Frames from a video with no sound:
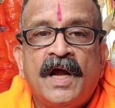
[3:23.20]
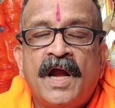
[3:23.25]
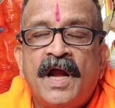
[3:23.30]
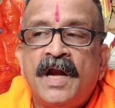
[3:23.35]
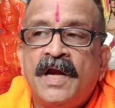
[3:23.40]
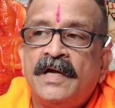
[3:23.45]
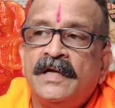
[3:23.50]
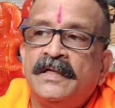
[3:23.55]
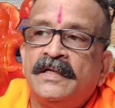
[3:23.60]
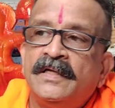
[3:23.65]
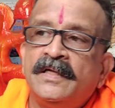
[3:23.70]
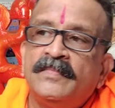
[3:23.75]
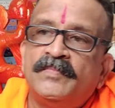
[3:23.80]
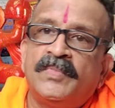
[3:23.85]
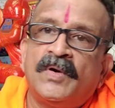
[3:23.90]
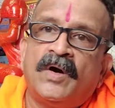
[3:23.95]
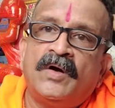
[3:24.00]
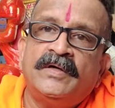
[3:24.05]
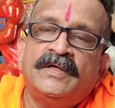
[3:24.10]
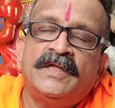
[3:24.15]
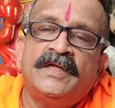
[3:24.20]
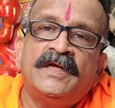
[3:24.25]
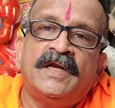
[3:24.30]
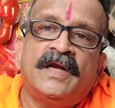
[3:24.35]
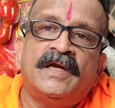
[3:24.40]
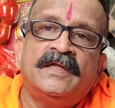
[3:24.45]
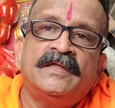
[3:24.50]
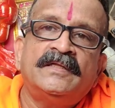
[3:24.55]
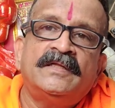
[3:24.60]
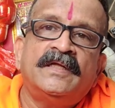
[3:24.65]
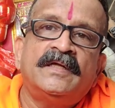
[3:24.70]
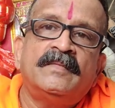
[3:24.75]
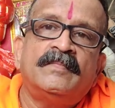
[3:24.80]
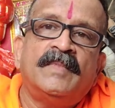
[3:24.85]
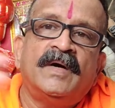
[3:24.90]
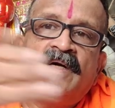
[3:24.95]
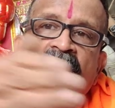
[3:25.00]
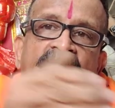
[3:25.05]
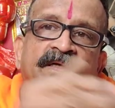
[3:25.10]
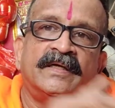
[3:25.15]
and he brought in another
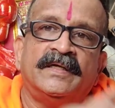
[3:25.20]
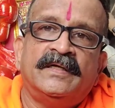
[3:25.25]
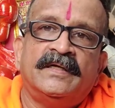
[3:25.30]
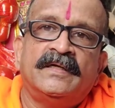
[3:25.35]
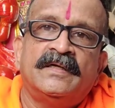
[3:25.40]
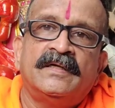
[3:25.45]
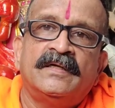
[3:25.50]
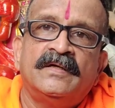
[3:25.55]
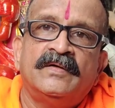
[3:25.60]
monkey,